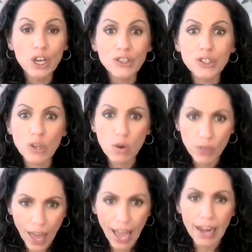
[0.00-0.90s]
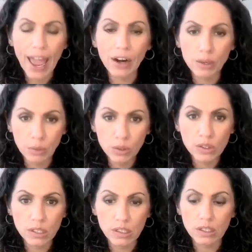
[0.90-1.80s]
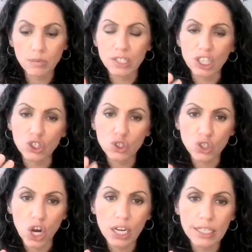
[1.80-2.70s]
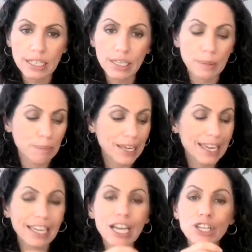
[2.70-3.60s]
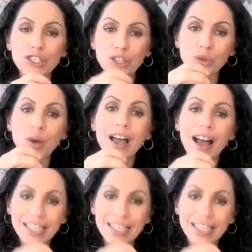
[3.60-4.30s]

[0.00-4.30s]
so that our immune system is as strong as it could be to